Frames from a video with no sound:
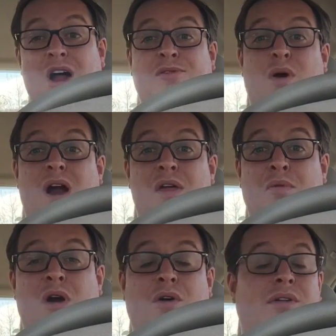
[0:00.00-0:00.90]
Baltimore on the
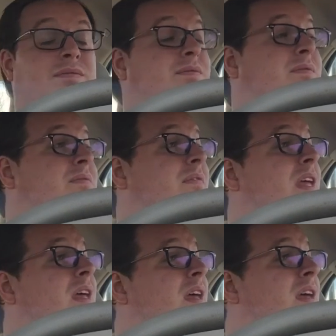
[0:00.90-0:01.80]
road.
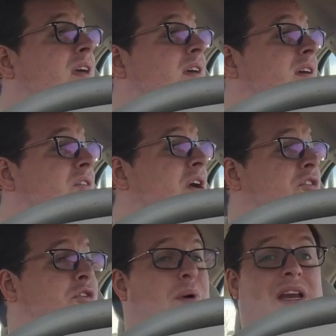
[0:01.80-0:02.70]
So
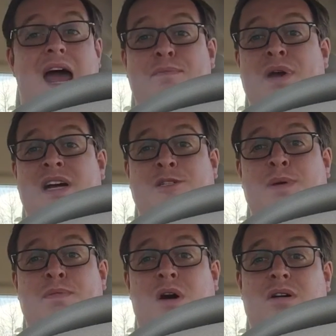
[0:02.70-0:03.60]
there's your week 9 picks,
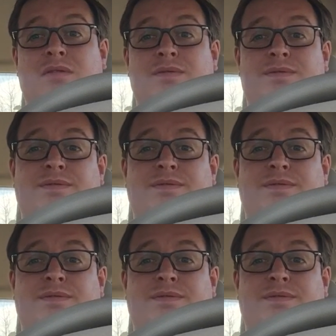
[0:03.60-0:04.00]
people.